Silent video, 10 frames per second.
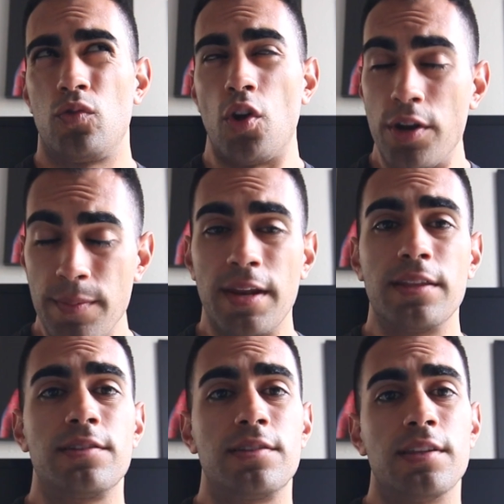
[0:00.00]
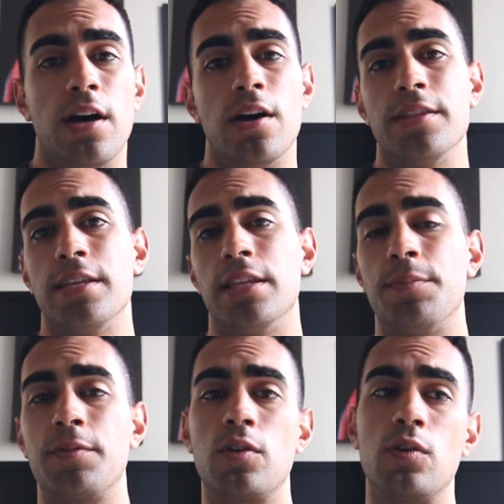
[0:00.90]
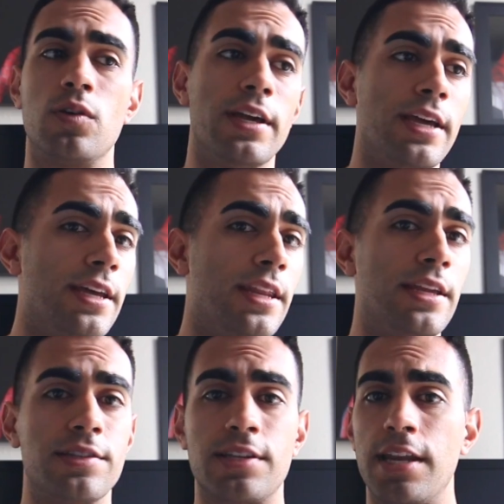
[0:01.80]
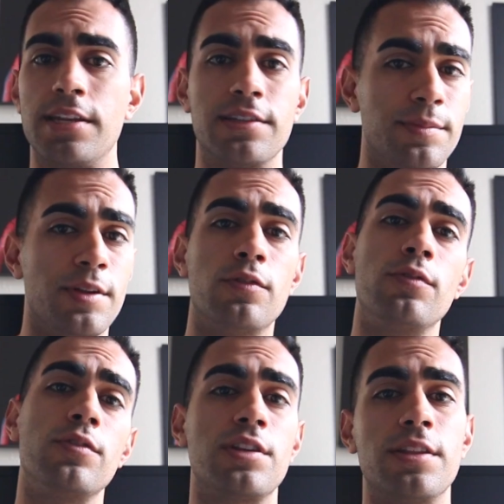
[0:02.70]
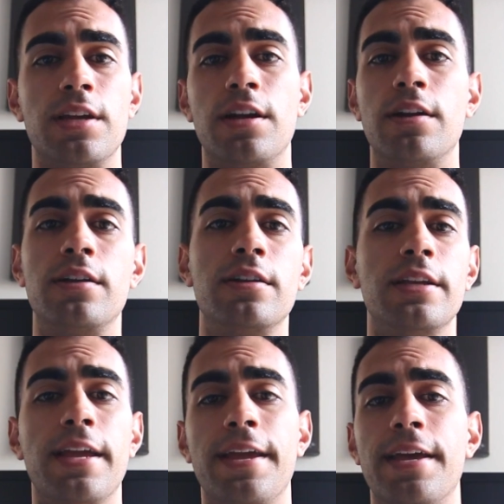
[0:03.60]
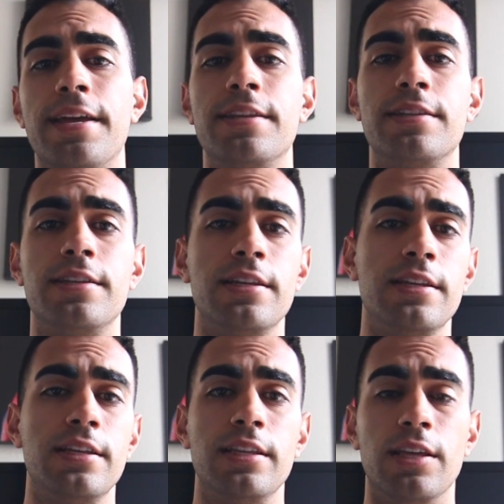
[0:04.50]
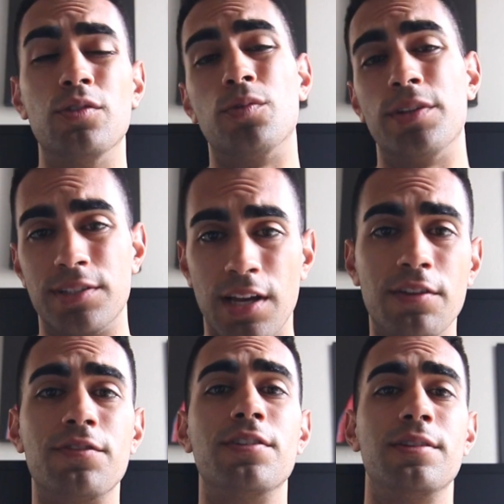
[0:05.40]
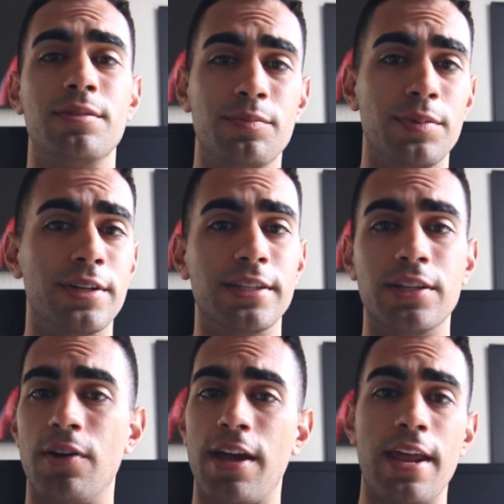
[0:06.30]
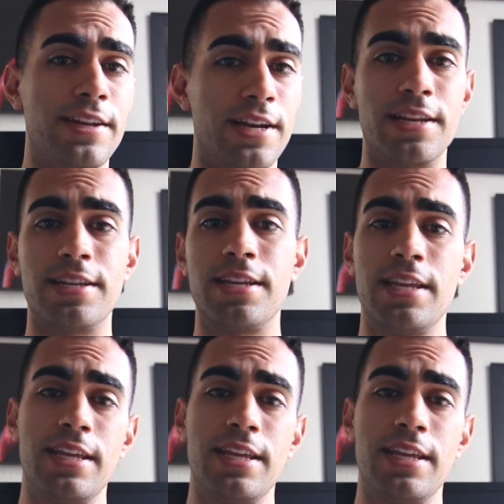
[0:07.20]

30 minutes on the elliptical, and I just kind of did some intervals on there, and it was really tough, but I got it done,